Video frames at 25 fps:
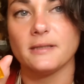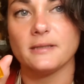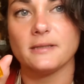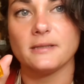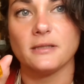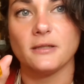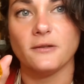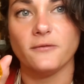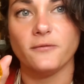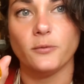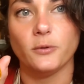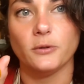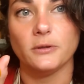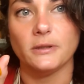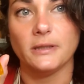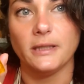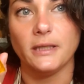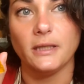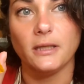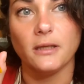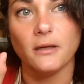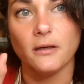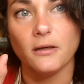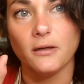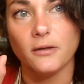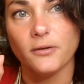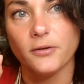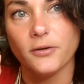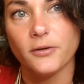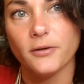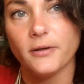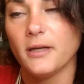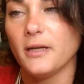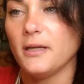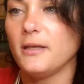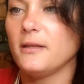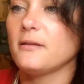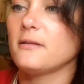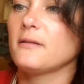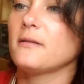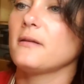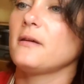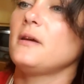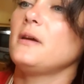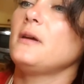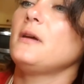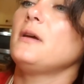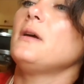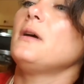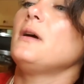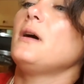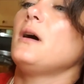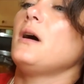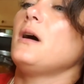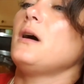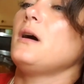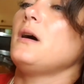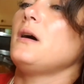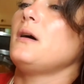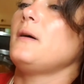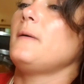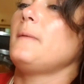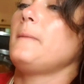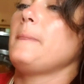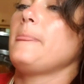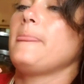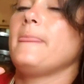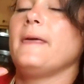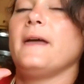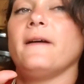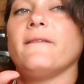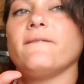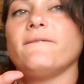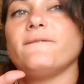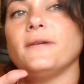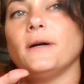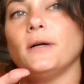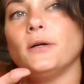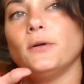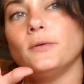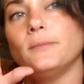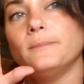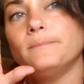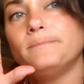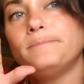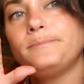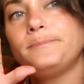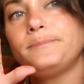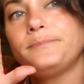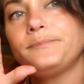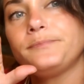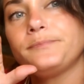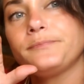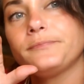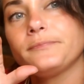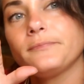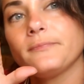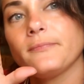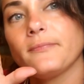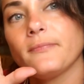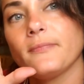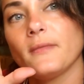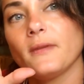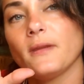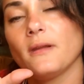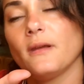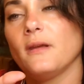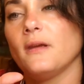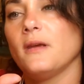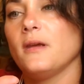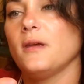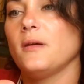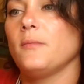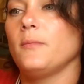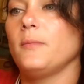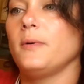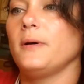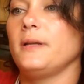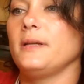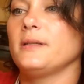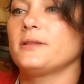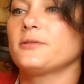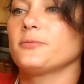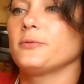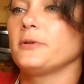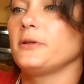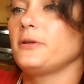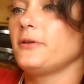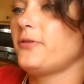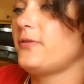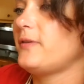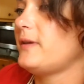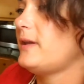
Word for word: that stuff will leak underneath that foam. But it's real